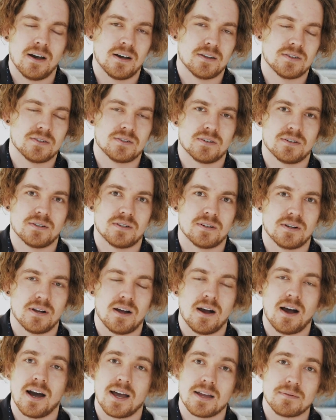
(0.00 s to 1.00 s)
under
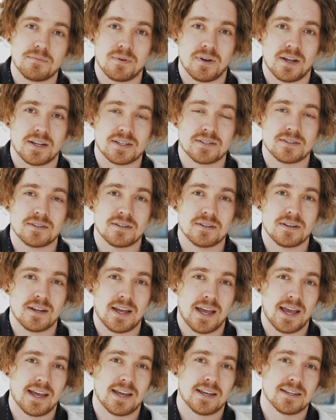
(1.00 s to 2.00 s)
high pressure
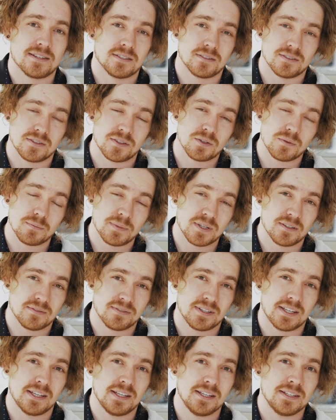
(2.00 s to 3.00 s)
and a little bit
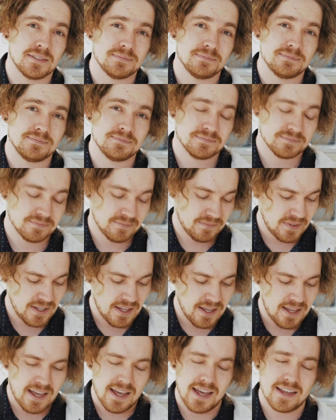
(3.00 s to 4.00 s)
of heat.
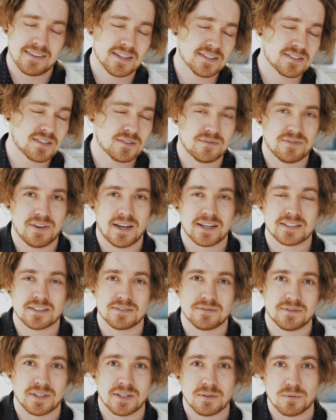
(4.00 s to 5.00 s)
And this
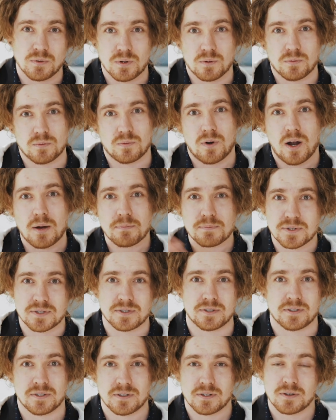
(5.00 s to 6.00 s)
effectively will
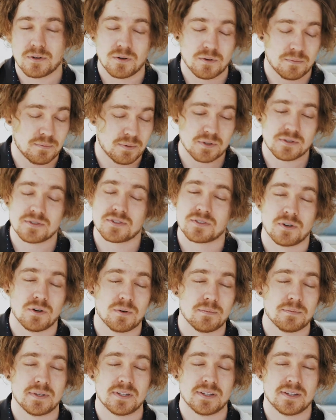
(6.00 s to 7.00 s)
rupture or burst
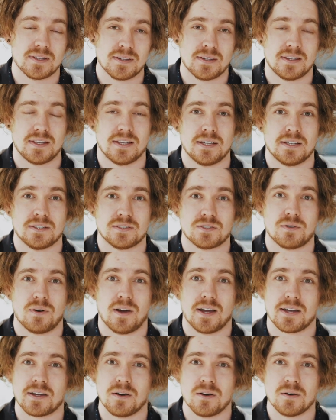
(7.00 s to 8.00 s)
open the
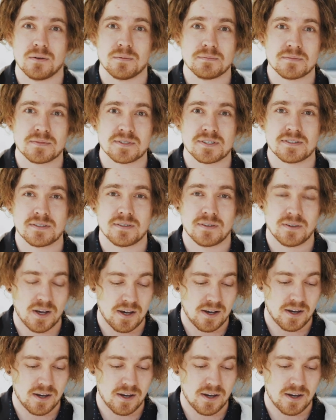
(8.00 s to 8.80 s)
trichomes,